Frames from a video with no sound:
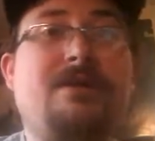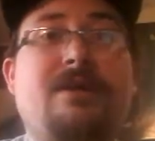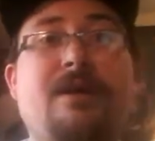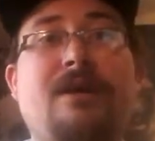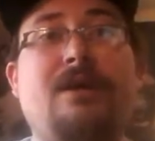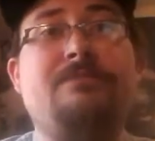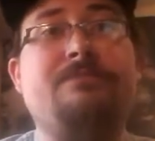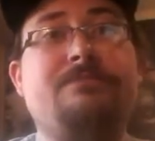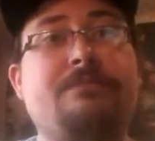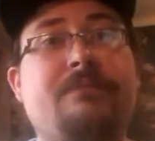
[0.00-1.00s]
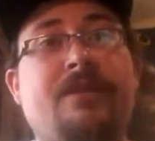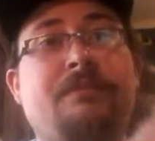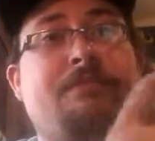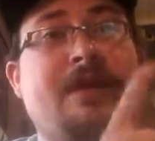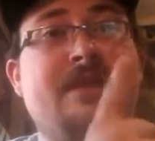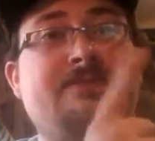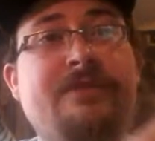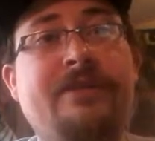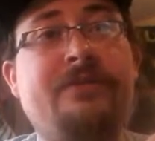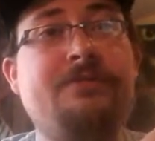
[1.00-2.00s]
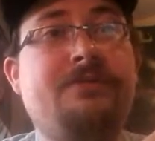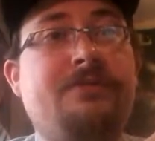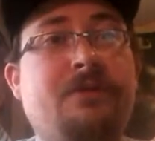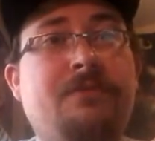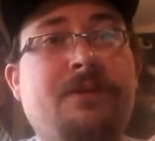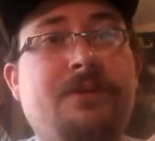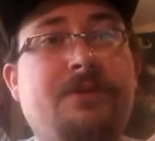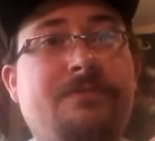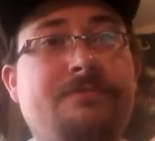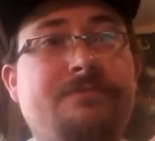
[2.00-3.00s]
Past videos over here.